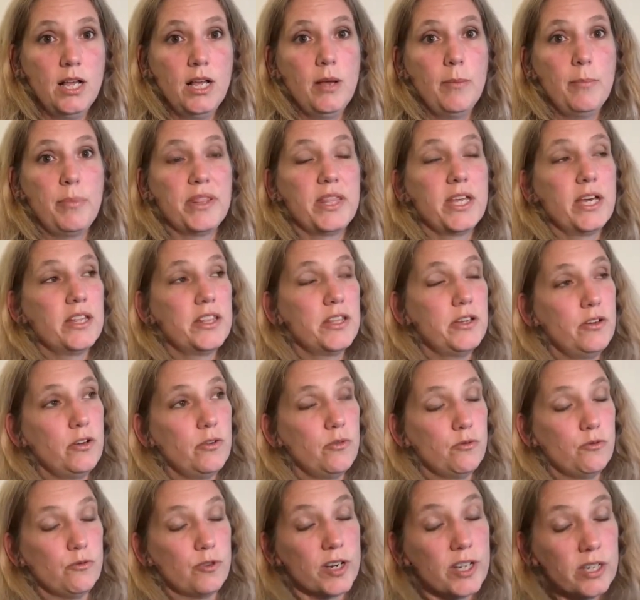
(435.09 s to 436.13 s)
But the
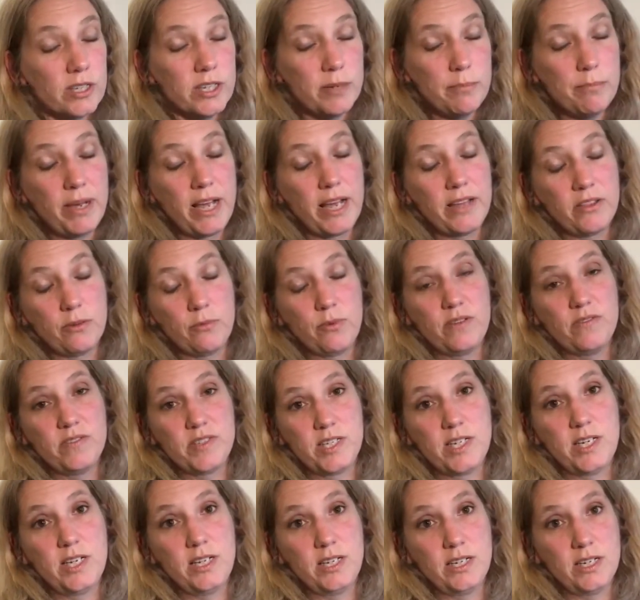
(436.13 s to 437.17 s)
other real impact that we've
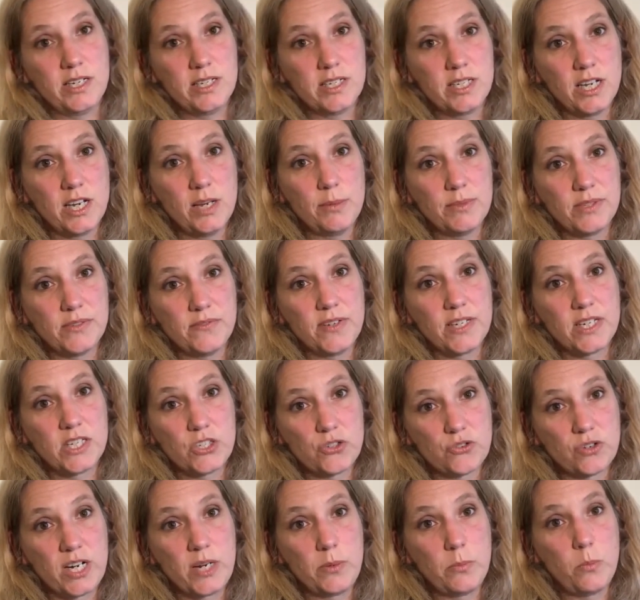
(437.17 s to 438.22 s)
seen in terms of
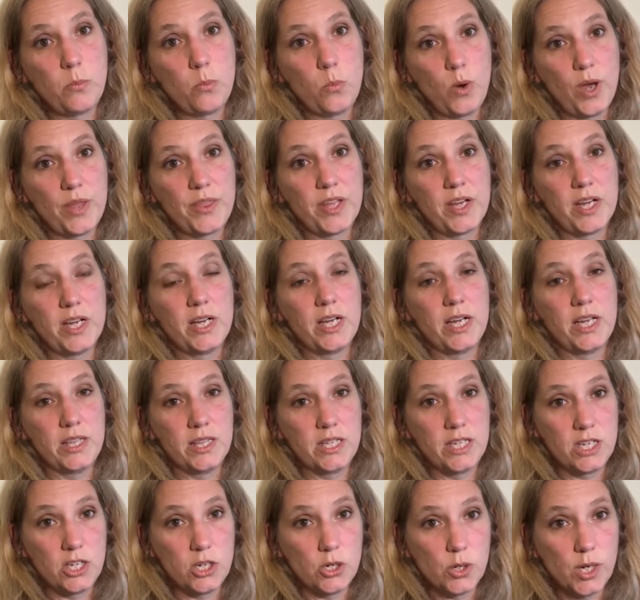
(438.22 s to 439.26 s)
extreme weather in
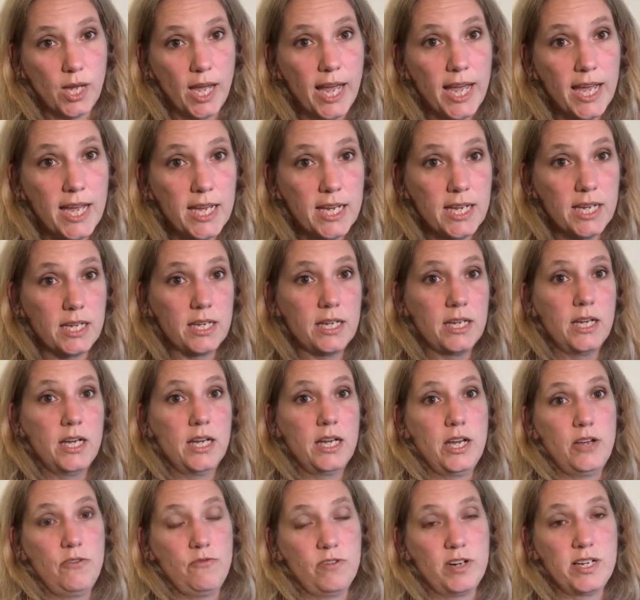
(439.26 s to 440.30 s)
the UK
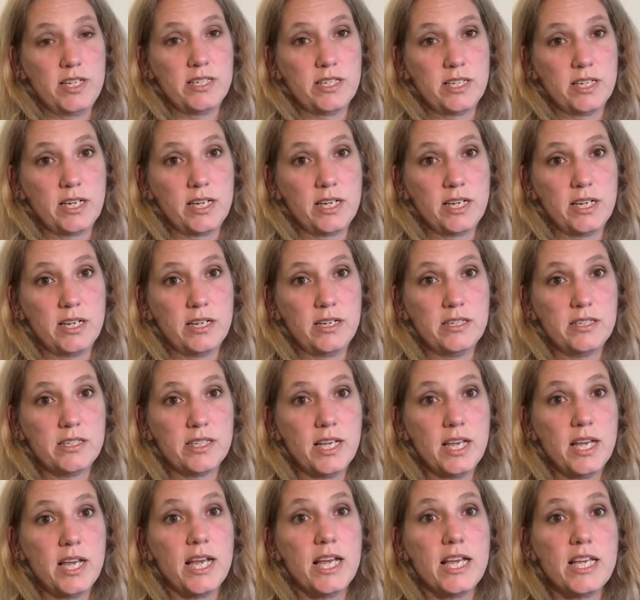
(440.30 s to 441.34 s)
in recent years
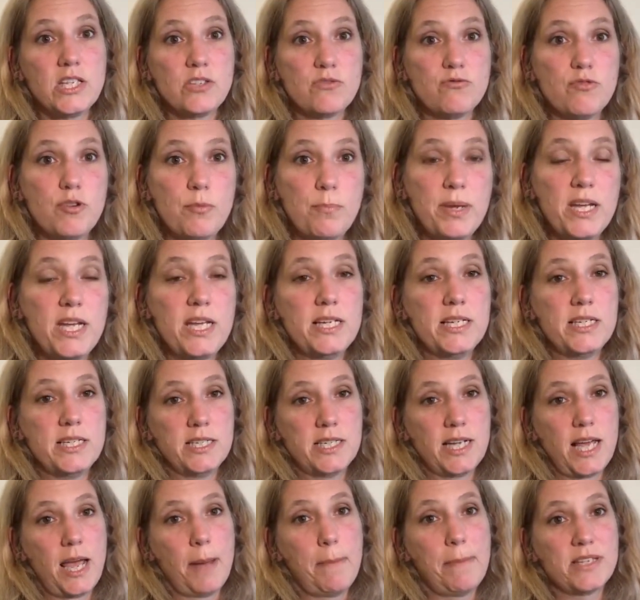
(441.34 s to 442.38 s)
is repeated
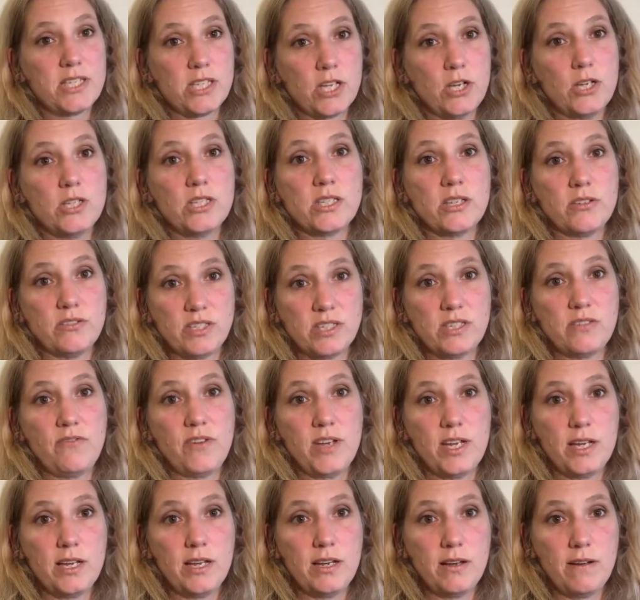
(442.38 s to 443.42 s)
episodes of
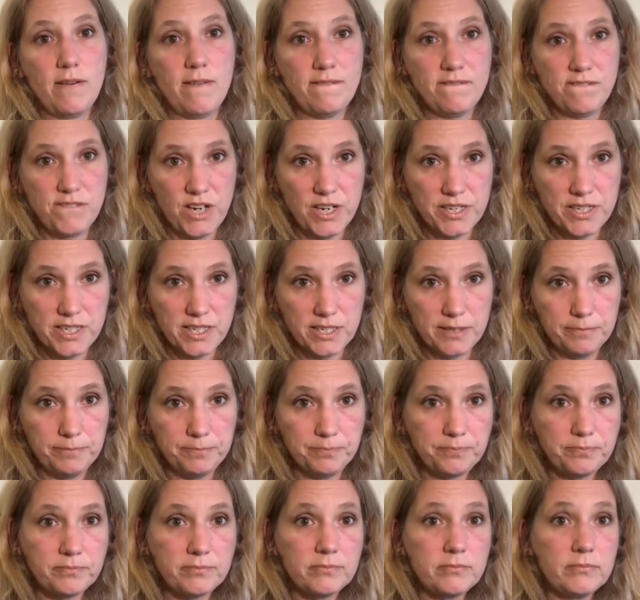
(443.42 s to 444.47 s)
severe flooding.
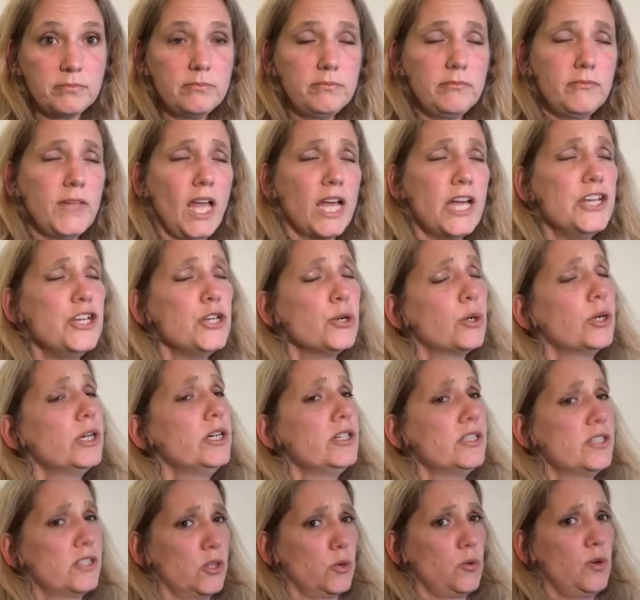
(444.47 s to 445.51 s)
And you can
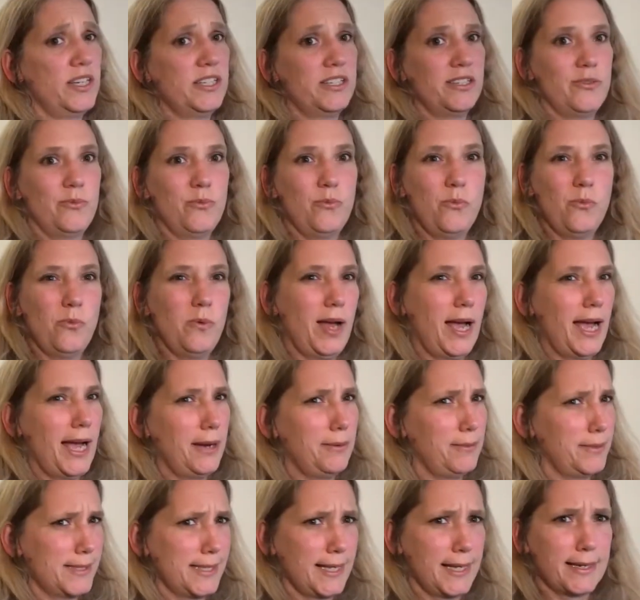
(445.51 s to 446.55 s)
ask the question,
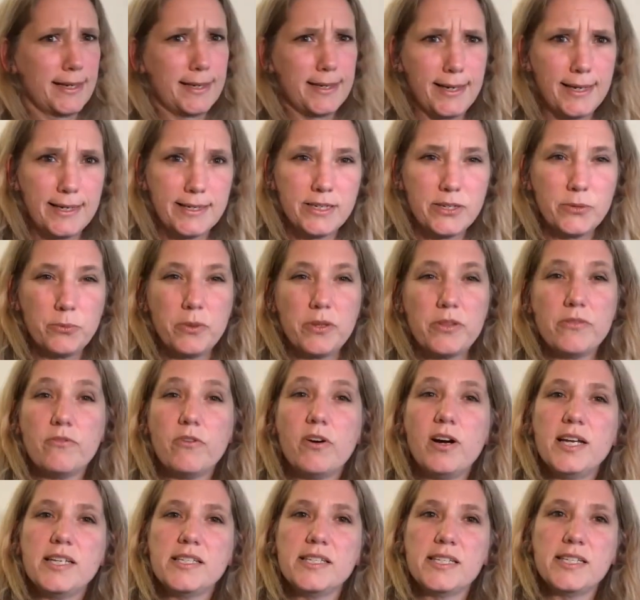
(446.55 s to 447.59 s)
how is that connected with
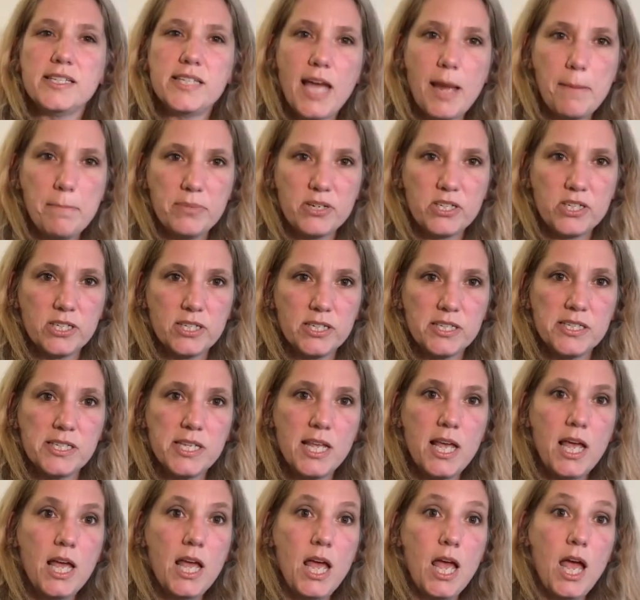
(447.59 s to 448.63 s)
rising temperatures?
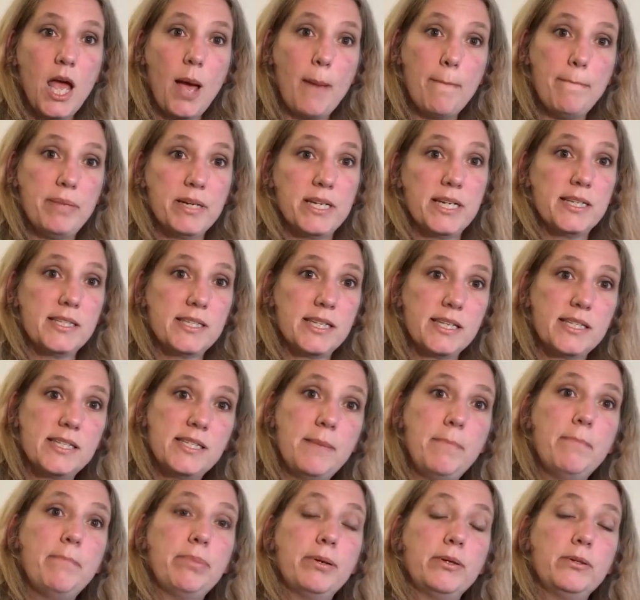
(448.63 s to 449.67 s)
But it's a
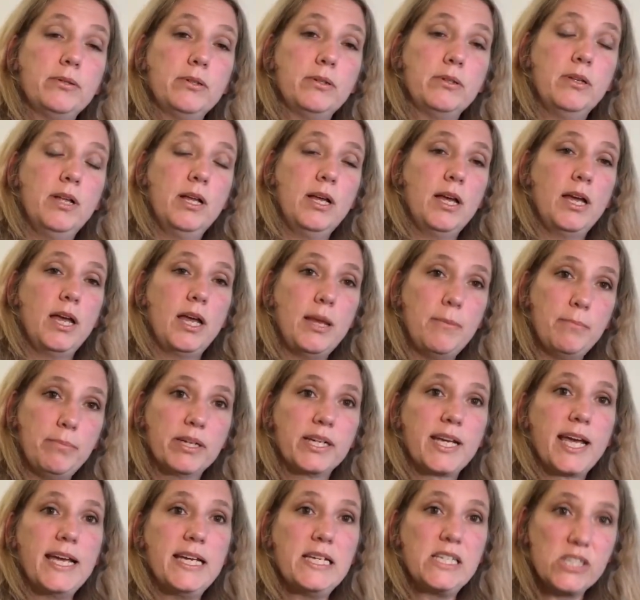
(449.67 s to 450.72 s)
simple
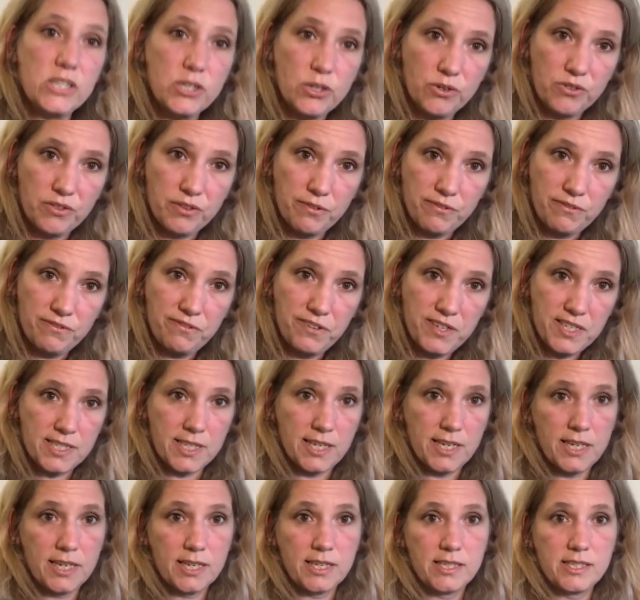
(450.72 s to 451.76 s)
implication of the
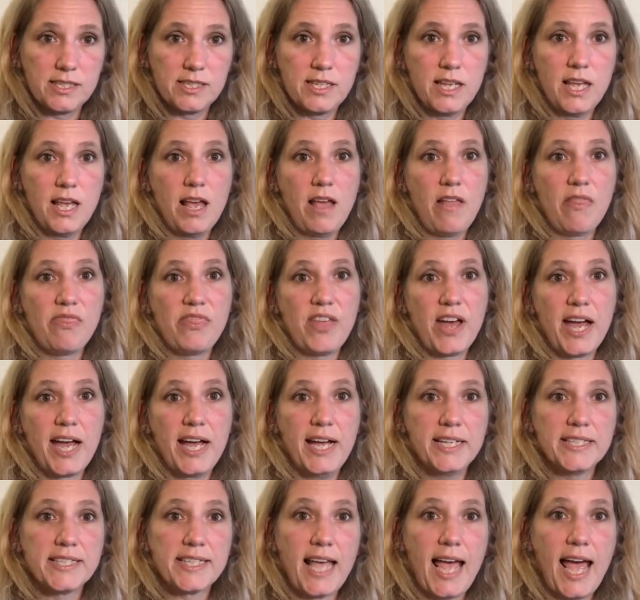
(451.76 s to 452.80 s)
physics
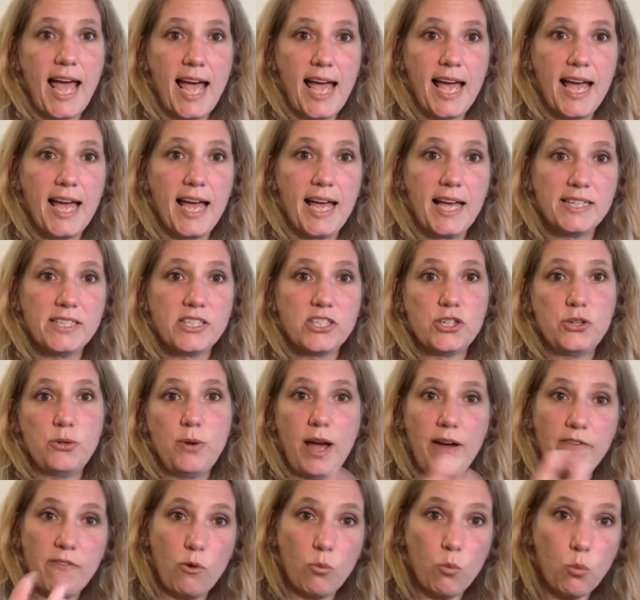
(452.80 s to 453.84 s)
that as you
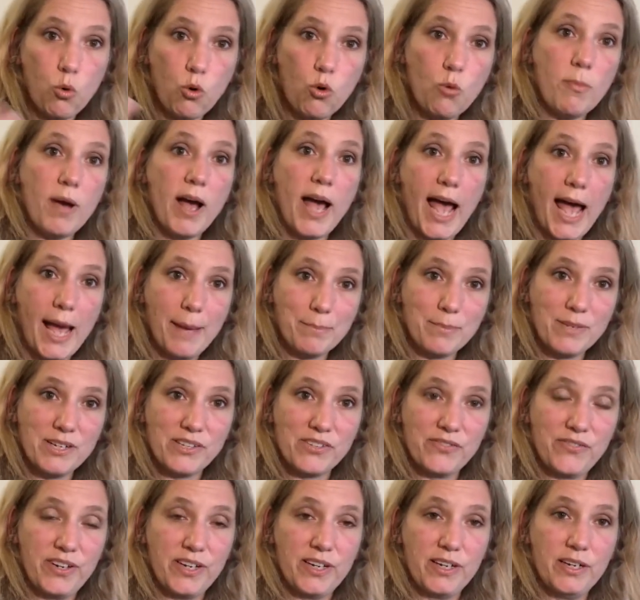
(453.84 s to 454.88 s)
have a warmer
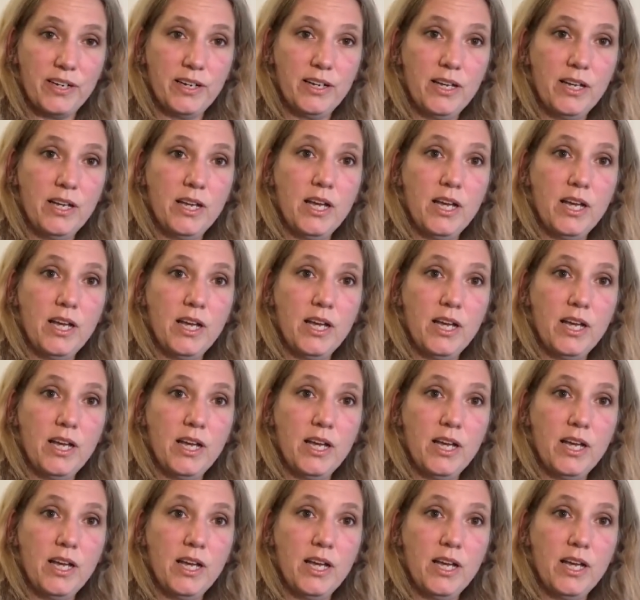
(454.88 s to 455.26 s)
atmosphere,